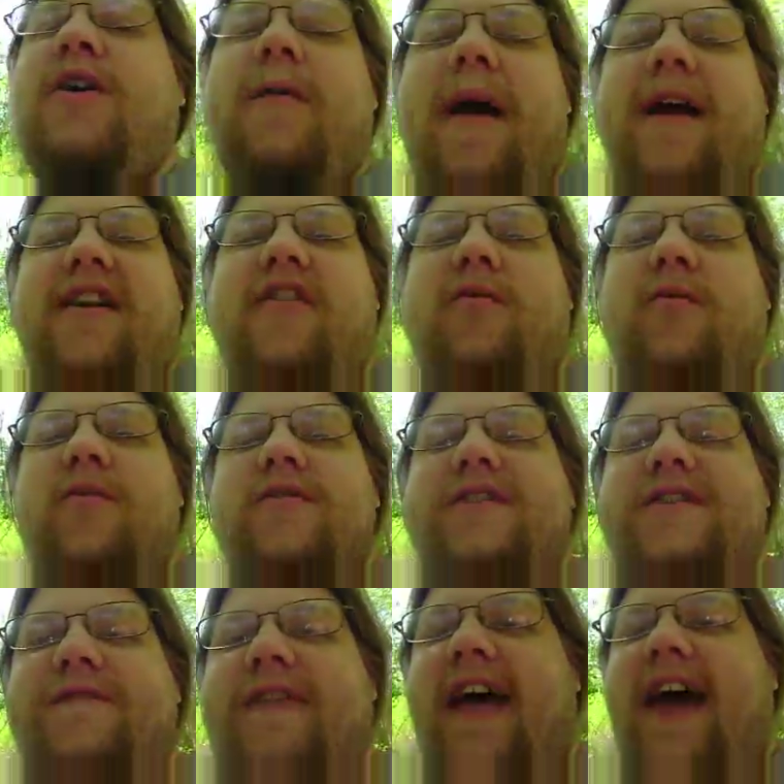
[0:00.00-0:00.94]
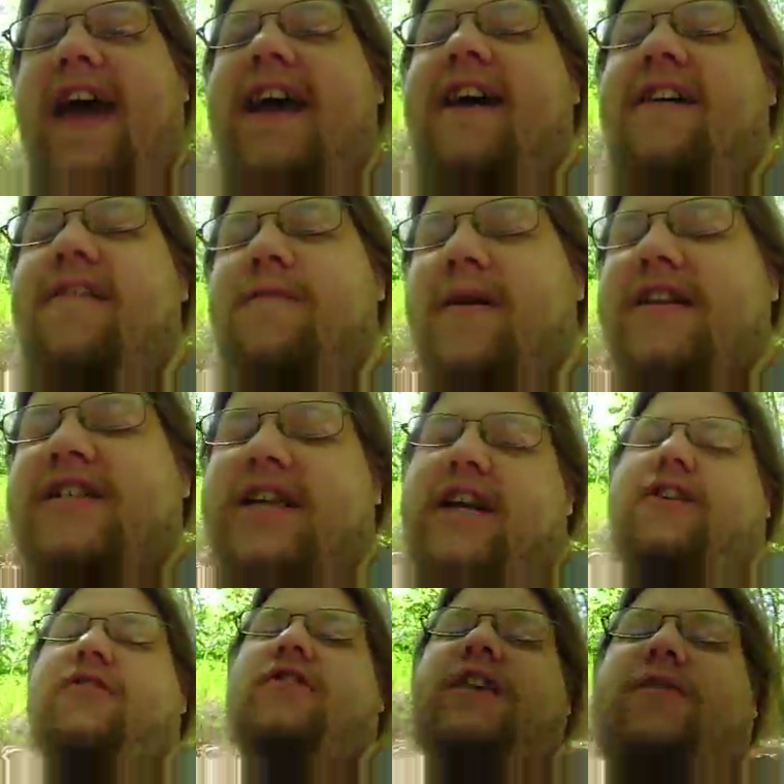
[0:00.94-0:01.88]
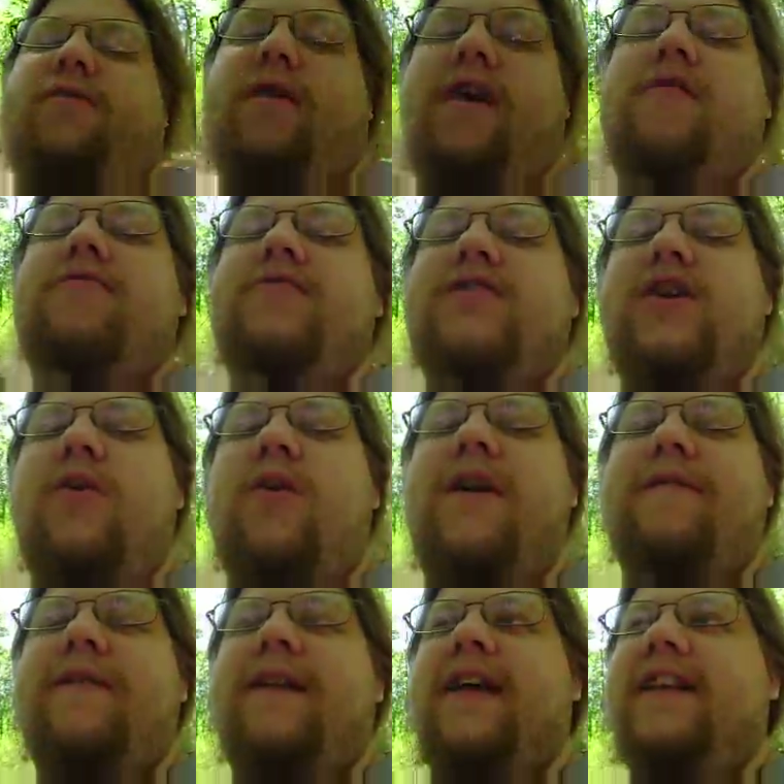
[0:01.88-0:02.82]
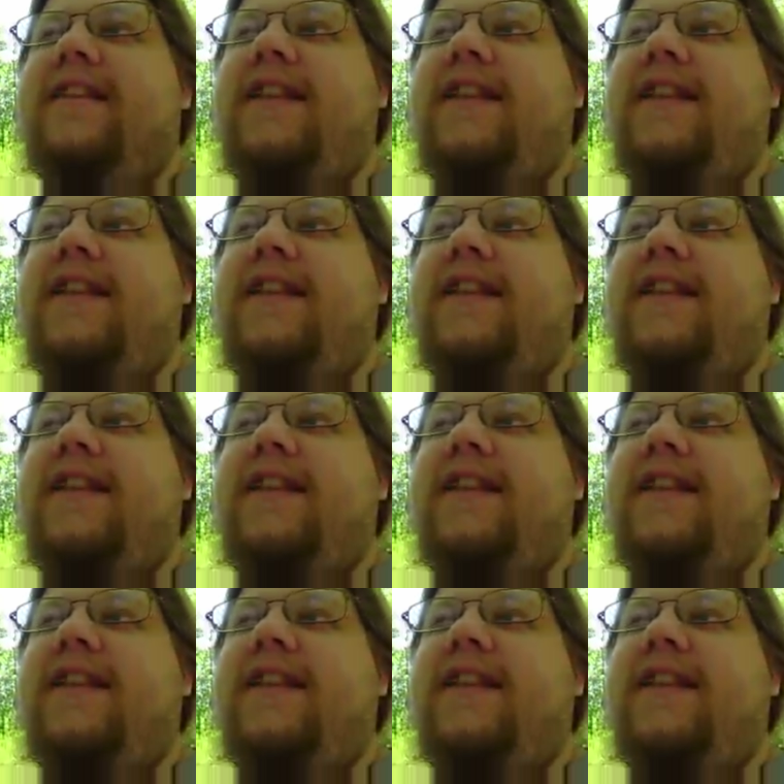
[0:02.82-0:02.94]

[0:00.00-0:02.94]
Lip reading: to go back to the roots of that, of my channel, like where I would just go on for like